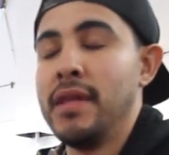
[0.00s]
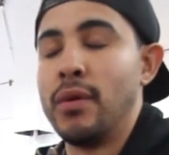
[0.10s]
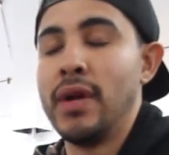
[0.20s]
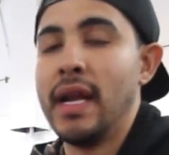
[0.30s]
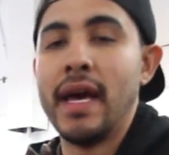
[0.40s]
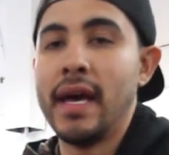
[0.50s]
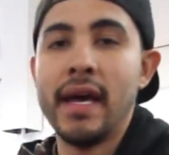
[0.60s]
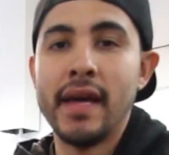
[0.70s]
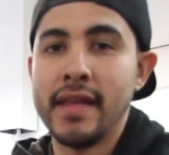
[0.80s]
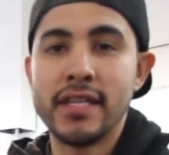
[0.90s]
the relay,
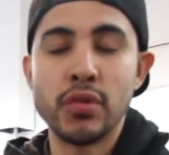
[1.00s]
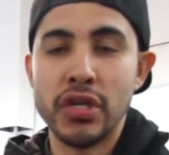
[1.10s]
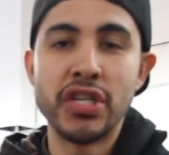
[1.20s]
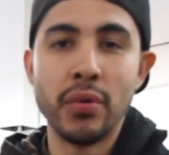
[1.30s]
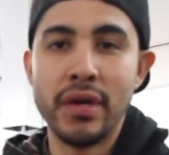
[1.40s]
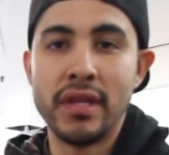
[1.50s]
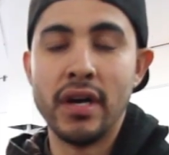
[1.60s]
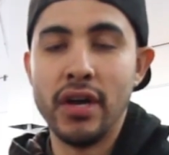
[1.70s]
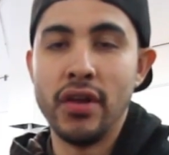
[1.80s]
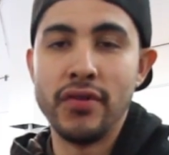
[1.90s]
and then switch it with the
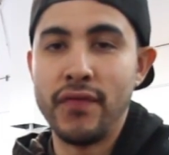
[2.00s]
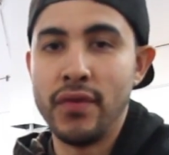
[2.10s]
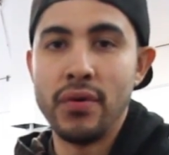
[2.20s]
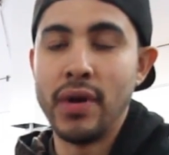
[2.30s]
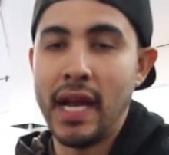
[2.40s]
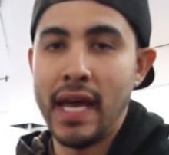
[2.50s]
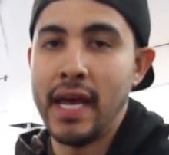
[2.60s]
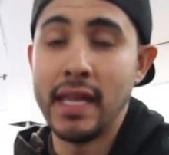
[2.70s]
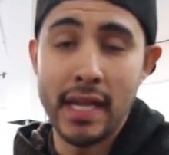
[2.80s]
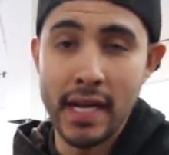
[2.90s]
other
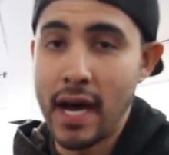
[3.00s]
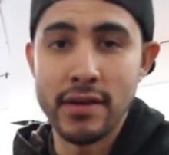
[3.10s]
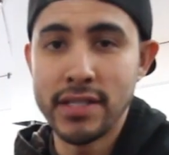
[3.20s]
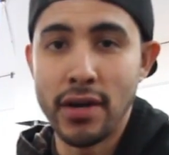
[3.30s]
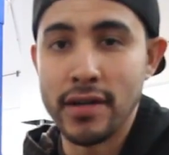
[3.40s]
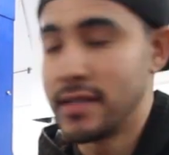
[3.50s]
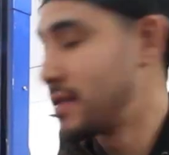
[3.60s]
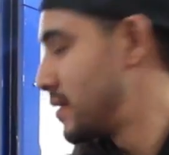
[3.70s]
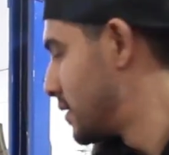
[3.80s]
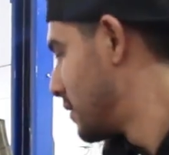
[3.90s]
relay, and then now it starts.
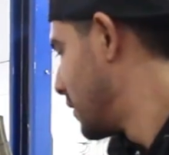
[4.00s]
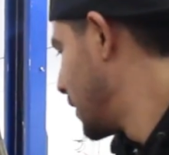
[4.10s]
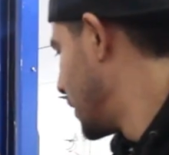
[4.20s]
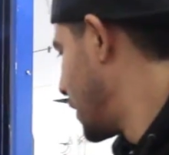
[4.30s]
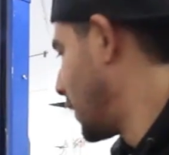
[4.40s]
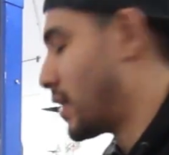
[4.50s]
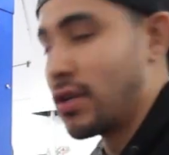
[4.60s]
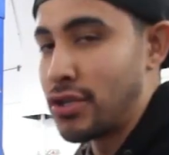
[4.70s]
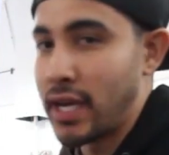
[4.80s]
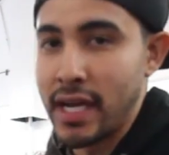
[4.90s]
And there's
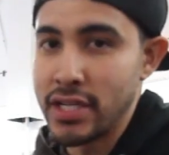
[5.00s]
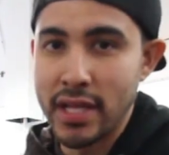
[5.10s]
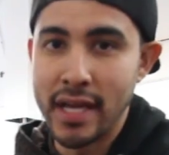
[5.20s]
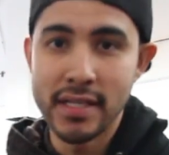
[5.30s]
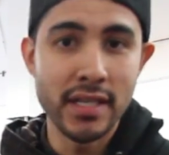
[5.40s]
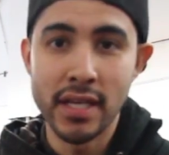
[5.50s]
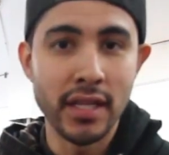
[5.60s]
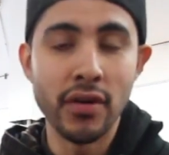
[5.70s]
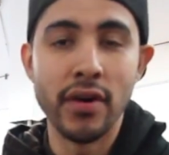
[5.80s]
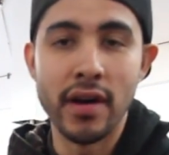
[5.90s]
no check engine lights, there's
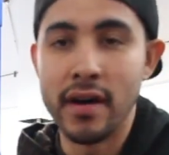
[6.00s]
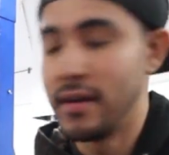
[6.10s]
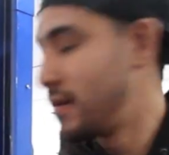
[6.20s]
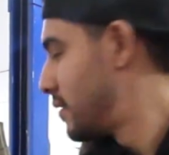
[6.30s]
nothing going on.